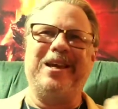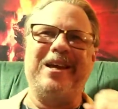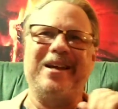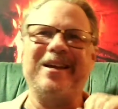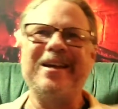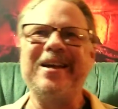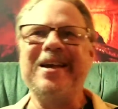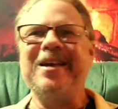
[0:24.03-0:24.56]

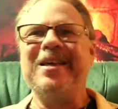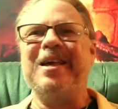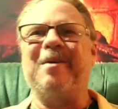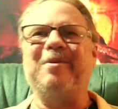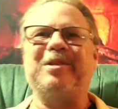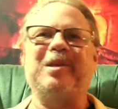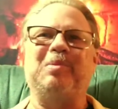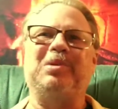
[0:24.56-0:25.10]
That
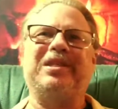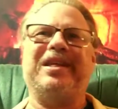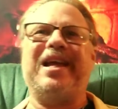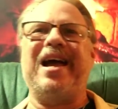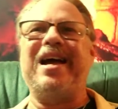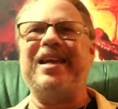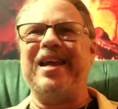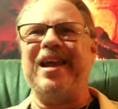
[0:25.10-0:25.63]
was from
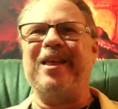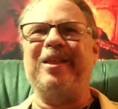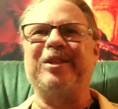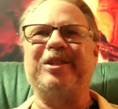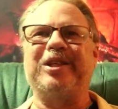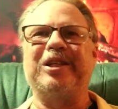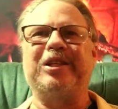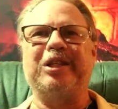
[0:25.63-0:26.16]
Scott
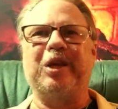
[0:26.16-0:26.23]
Ellison.